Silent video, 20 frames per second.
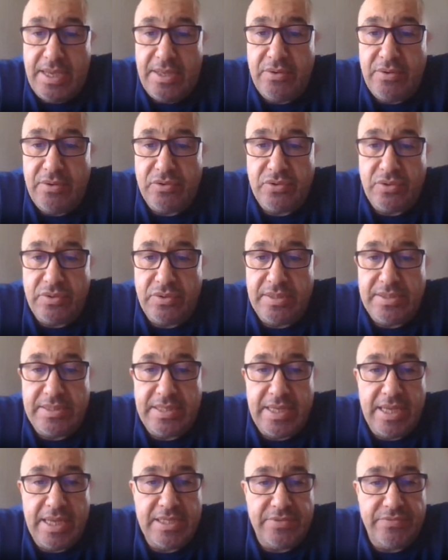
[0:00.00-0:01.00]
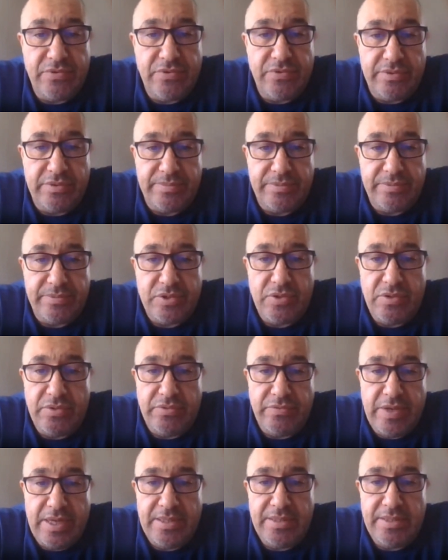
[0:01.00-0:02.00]
and also the sales volume.
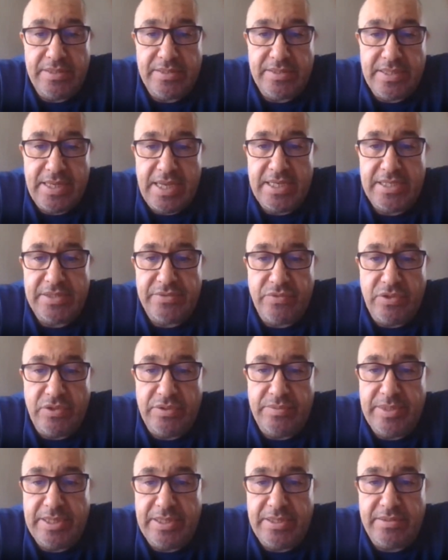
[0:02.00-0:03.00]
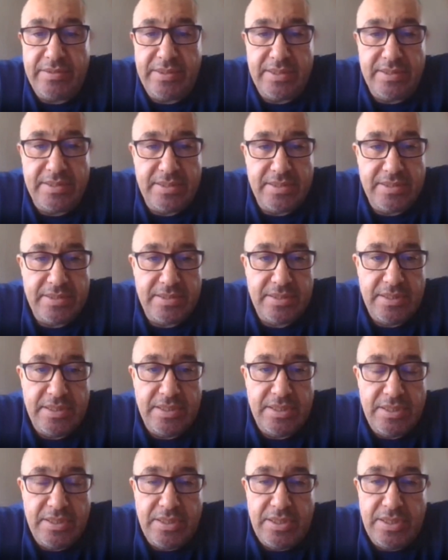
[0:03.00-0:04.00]
So when the sales volume increases,
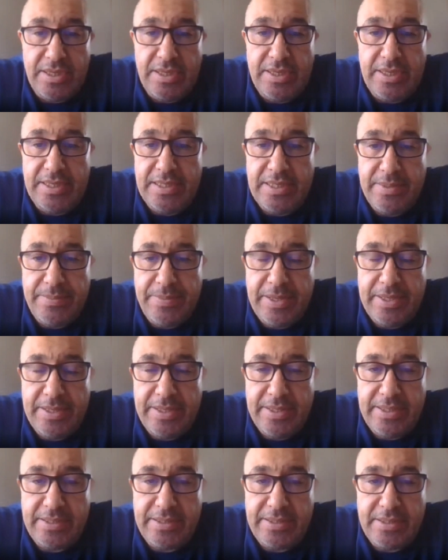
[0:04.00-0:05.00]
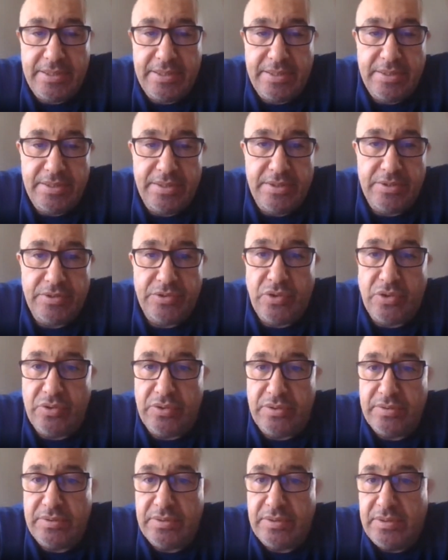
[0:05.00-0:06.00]
in the beginning,
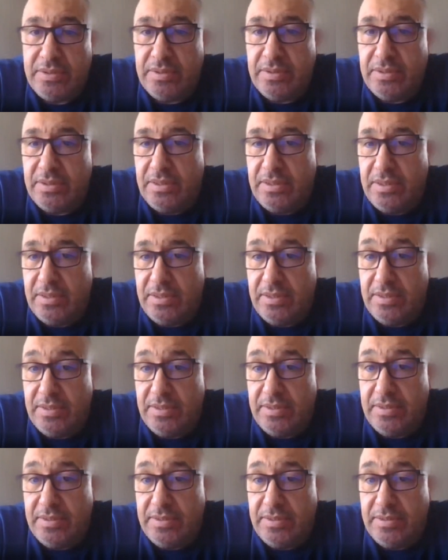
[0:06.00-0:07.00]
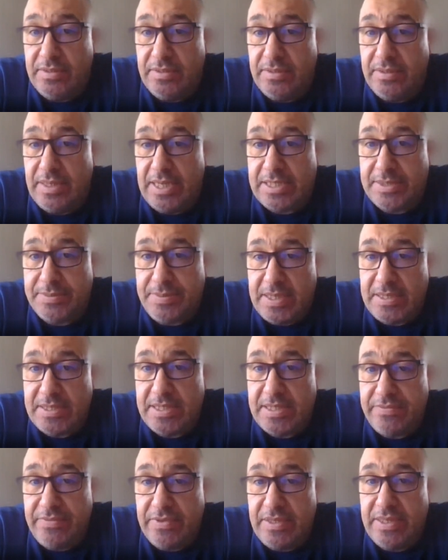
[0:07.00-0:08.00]
your
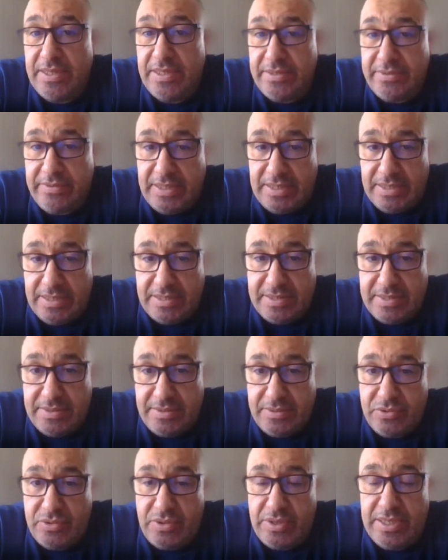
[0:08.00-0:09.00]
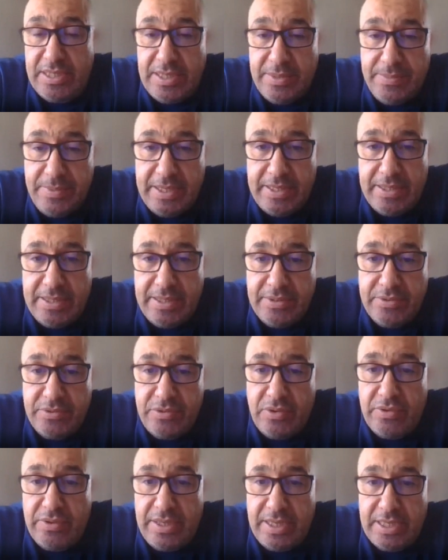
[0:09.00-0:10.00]
expenses will increase. So in the beginning,
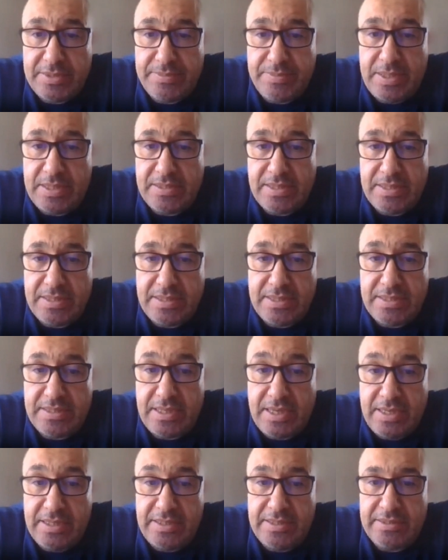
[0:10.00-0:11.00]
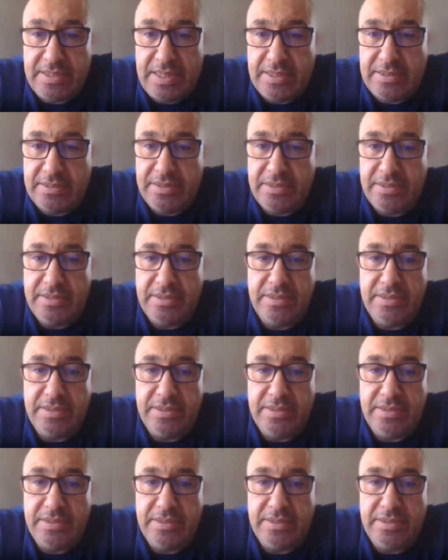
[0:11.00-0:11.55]
your expenses is higher than